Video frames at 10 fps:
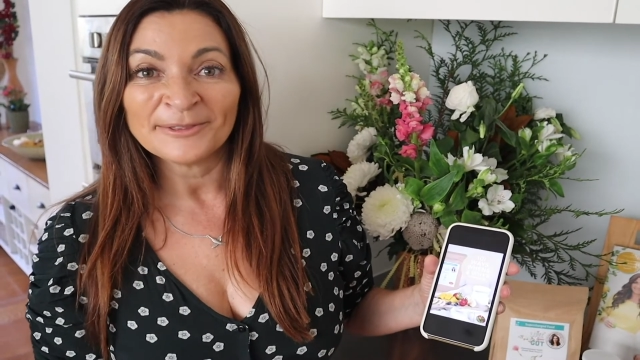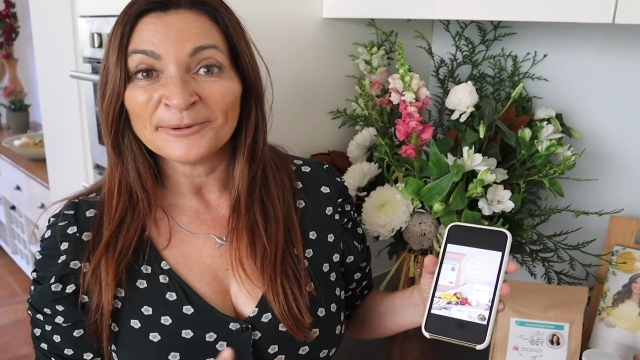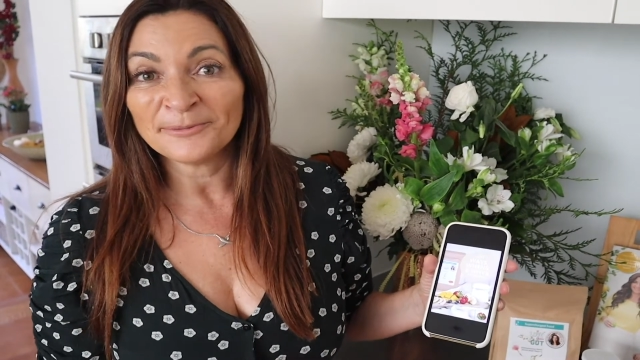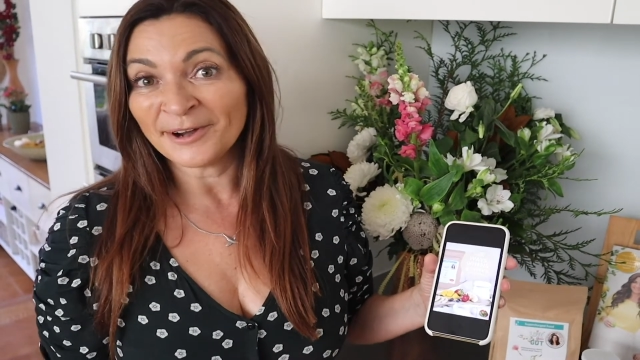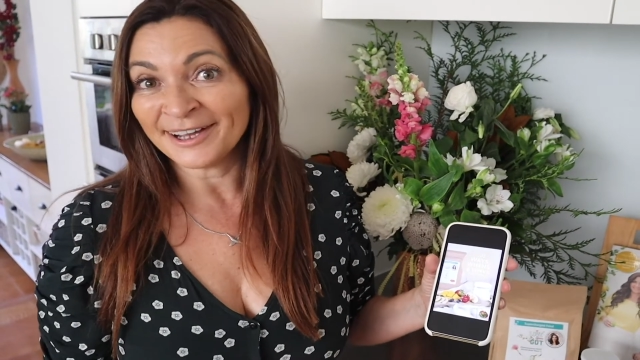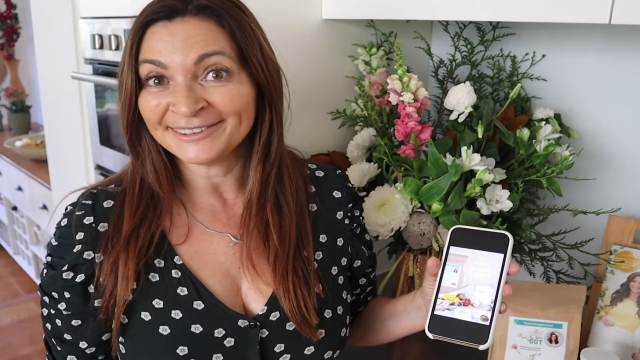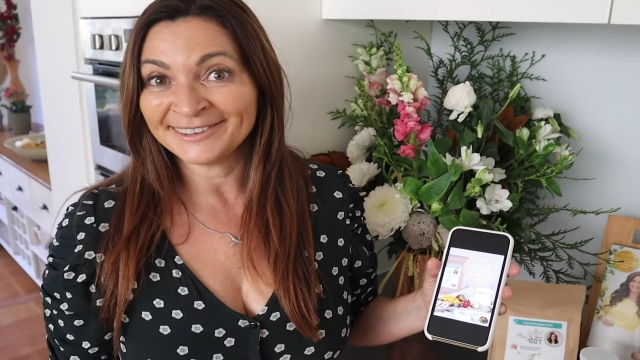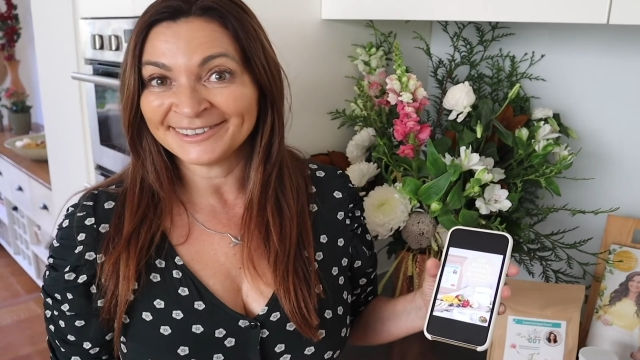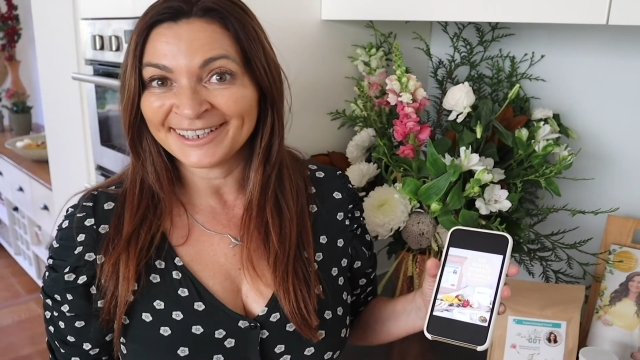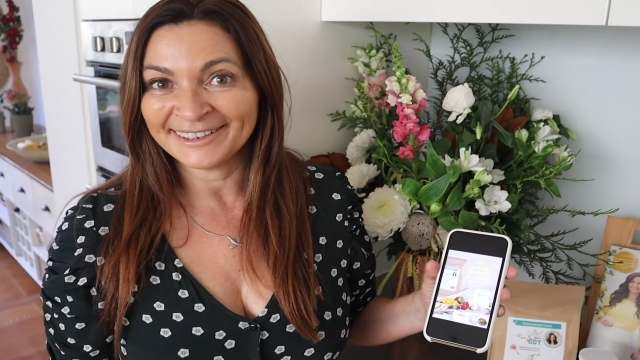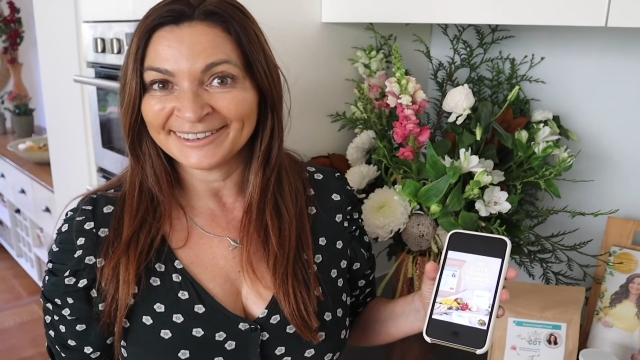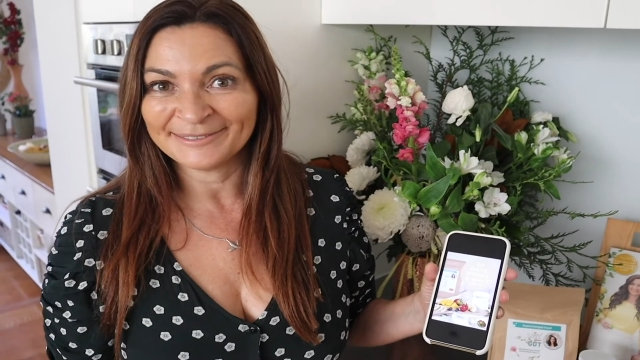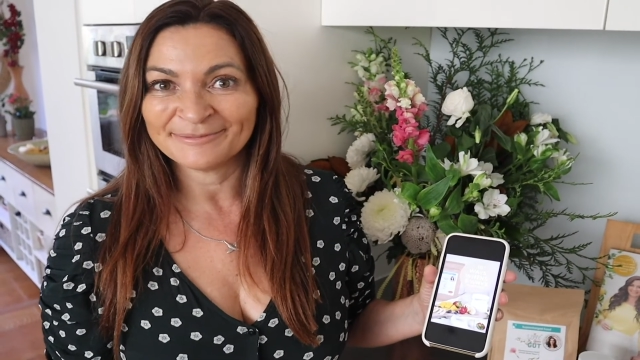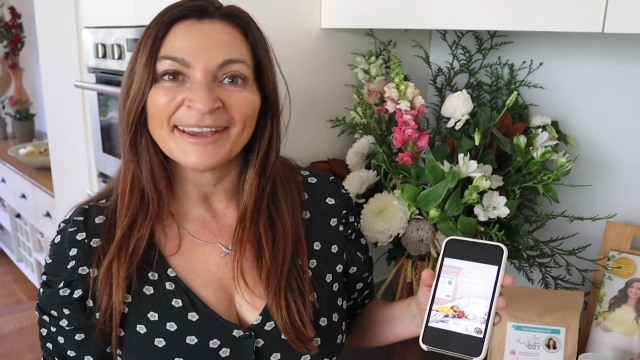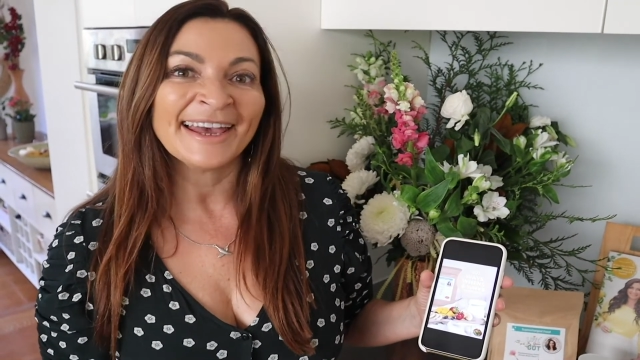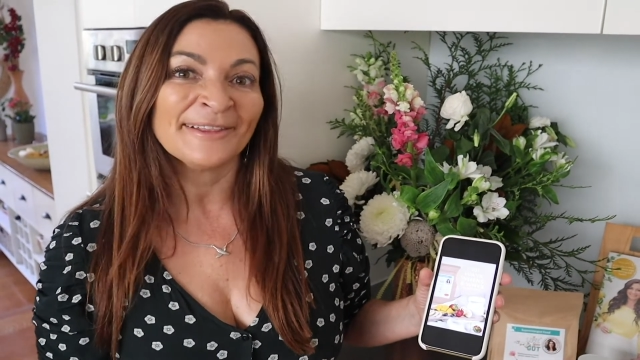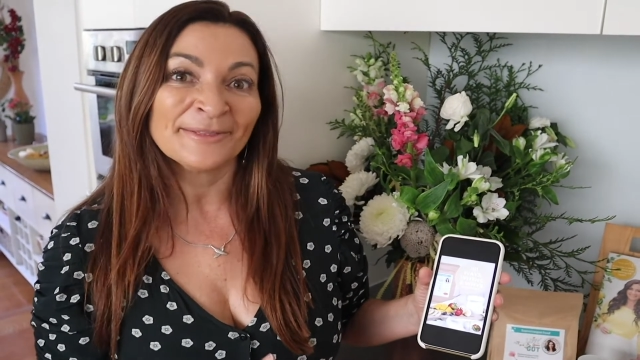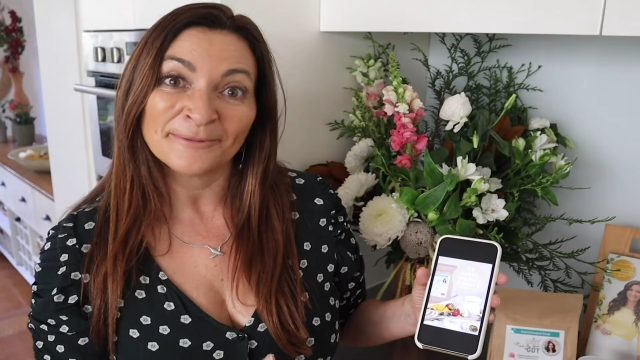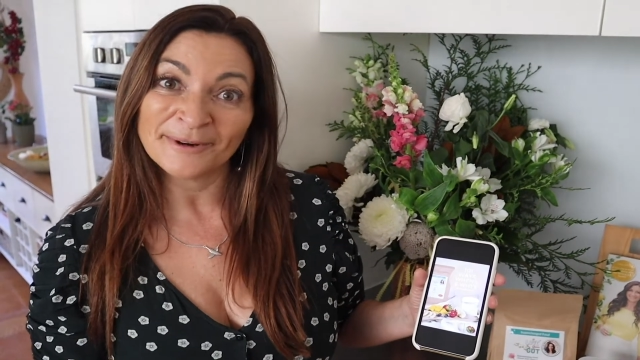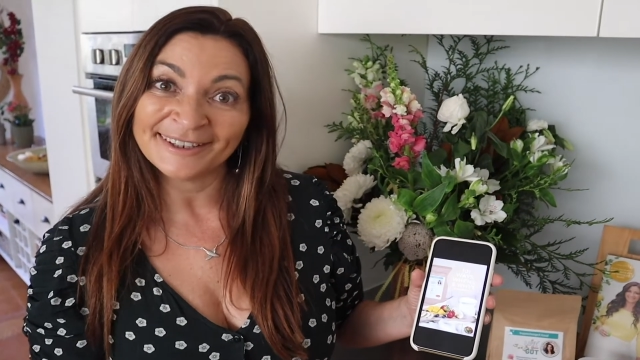the whys to take it,
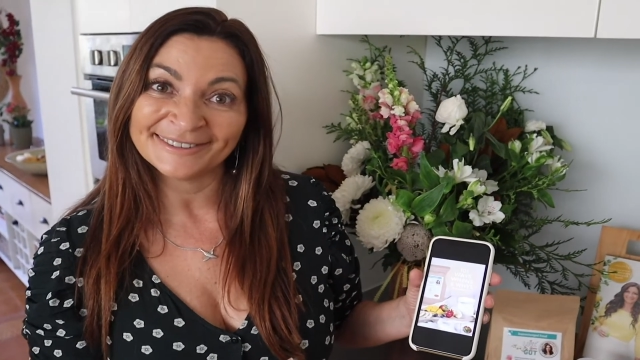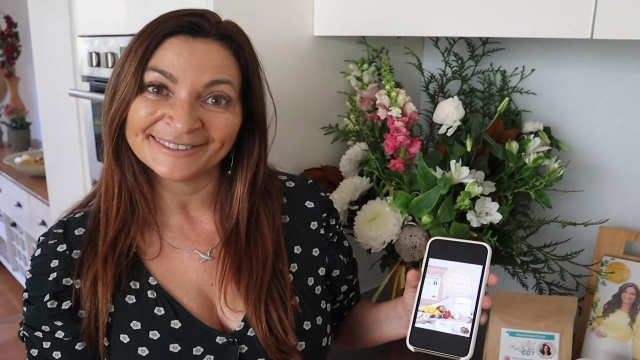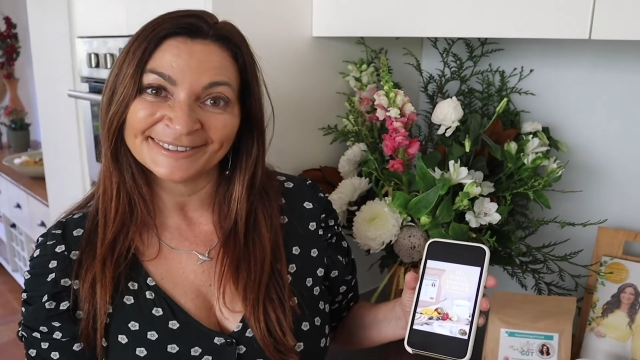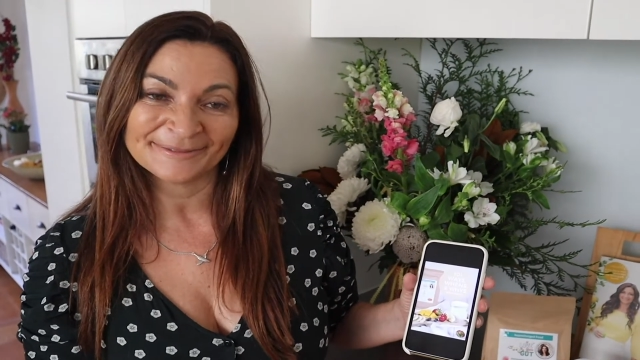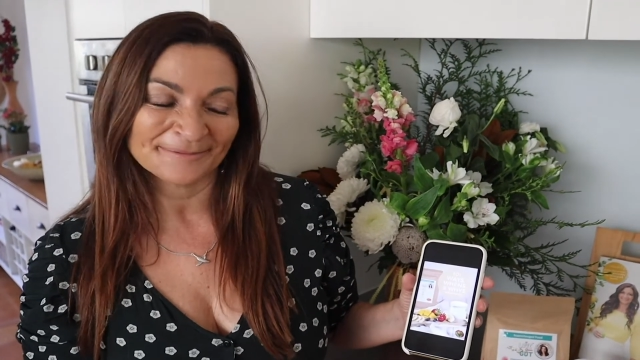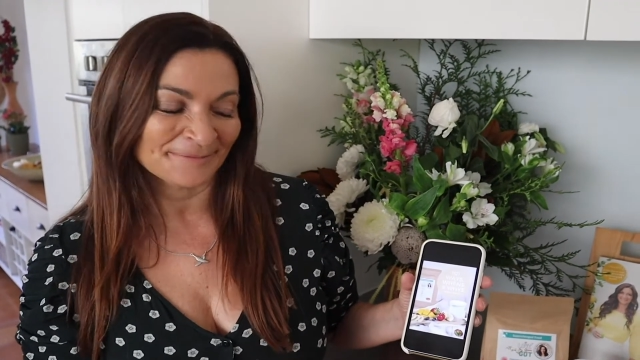and the whens.